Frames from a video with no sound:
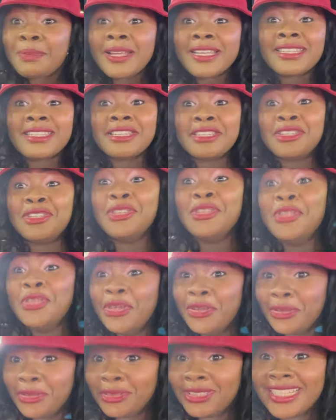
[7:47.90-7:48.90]
place is
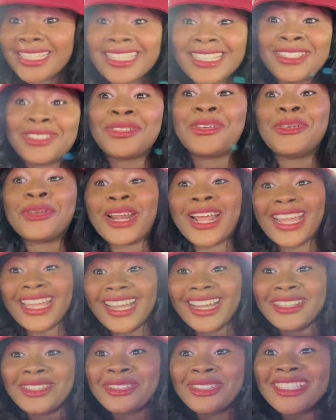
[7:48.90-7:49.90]
new this is
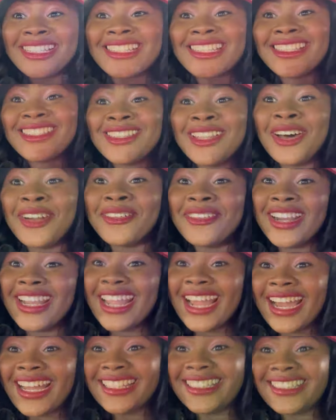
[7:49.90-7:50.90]
gurayat so this is not
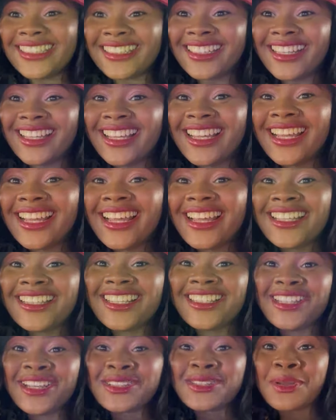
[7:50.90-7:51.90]
riyadh
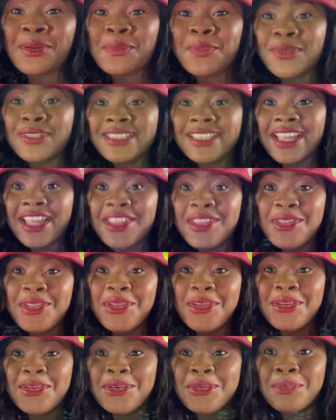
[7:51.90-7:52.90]
they just opened a
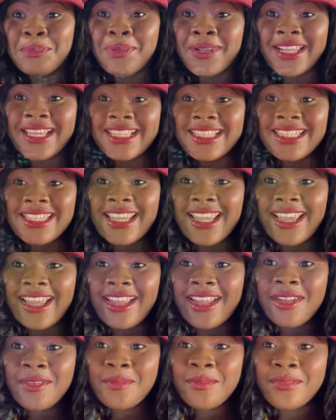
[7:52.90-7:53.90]
new place
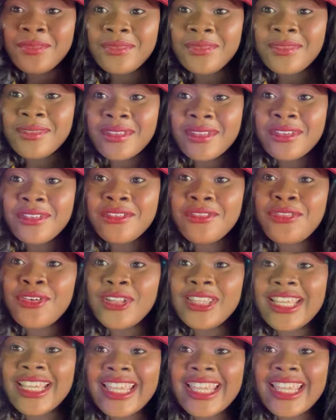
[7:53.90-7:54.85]
here for the